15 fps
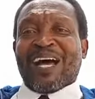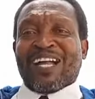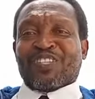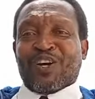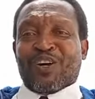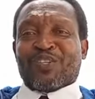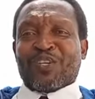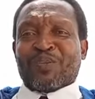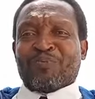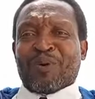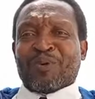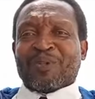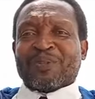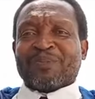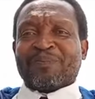I'll talk to you
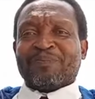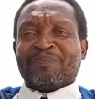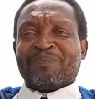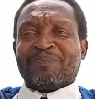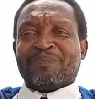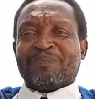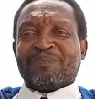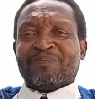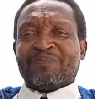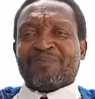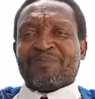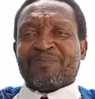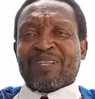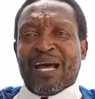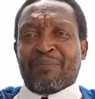tomorrow.
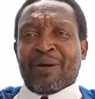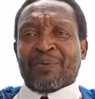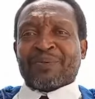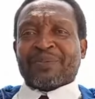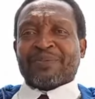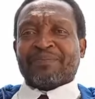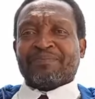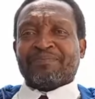I'm out.